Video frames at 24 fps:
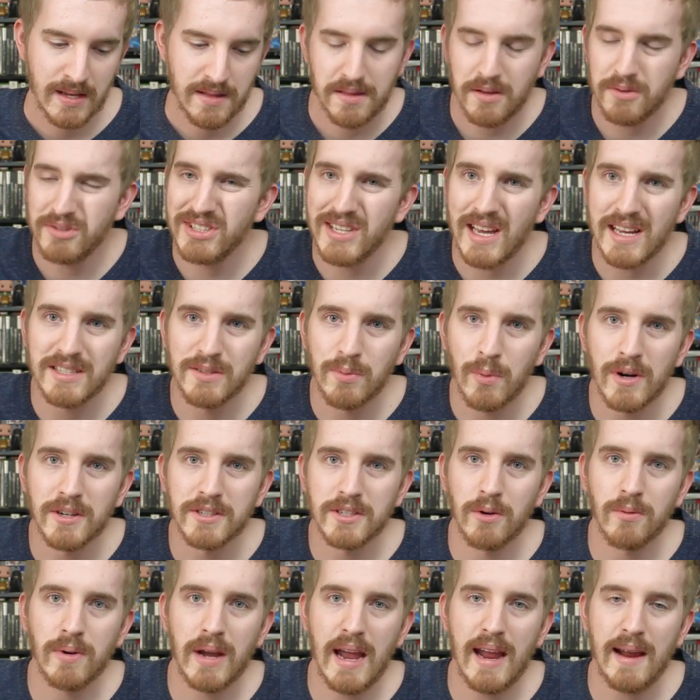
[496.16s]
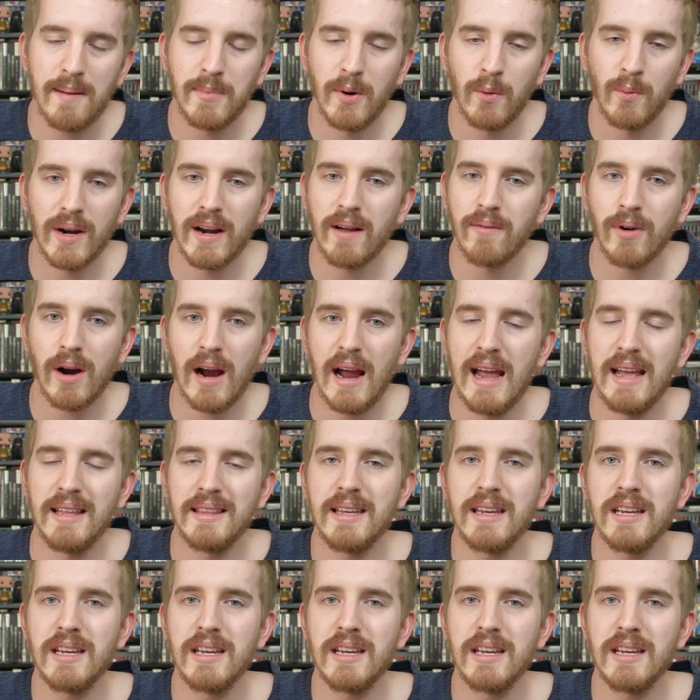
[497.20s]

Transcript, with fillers: those sites worked okay but whenever i had